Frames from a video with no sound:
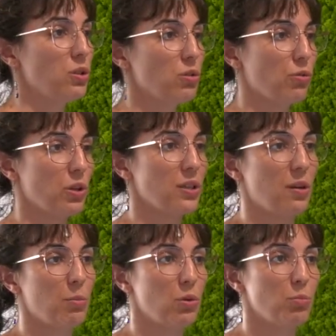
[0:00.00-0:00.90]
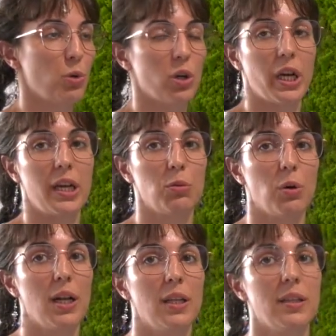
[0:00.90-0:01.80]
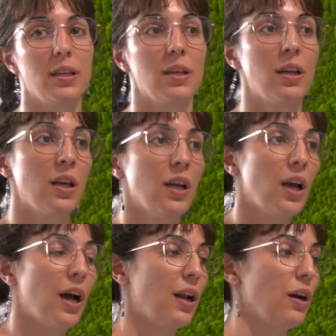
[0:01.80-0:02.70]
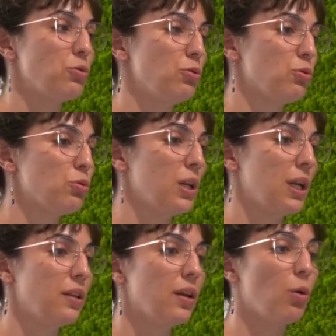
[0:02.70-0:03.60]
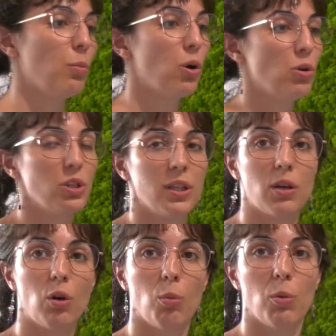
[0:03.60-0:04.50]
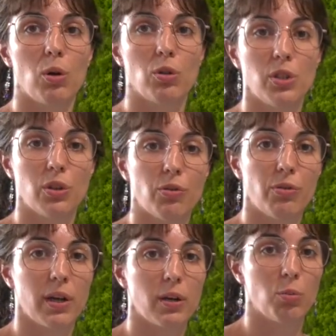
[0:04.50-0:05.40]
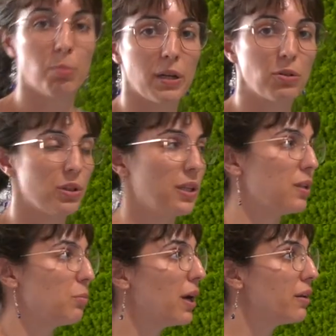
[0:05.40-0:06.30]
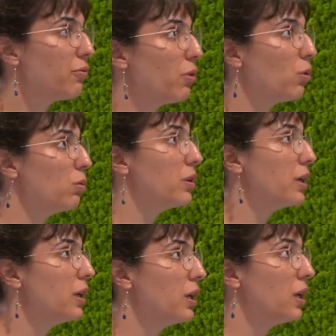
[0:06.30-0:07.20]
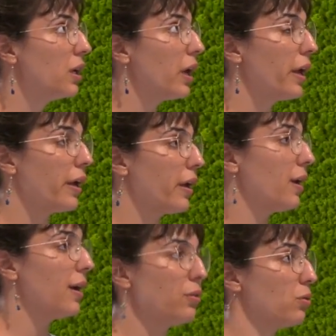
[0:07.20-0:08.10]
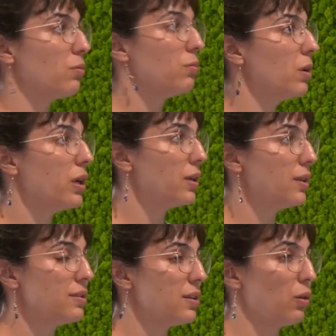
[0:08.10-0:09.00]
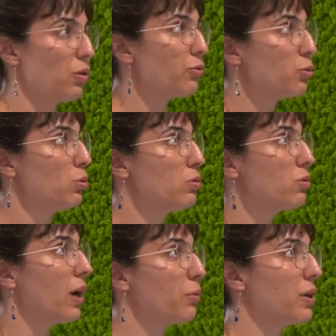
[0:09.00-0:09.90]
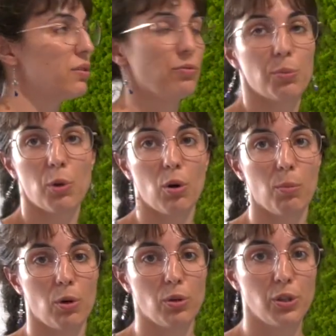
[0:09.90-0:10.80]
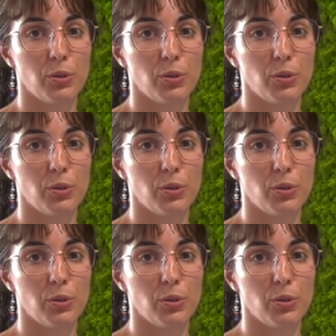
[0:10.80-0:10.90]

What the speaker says: So for example, Poincare duality allows you to relate the homology and the cohomology of a compact-oriented manifold. I don't know, there's a lot of tools arising from cohomology.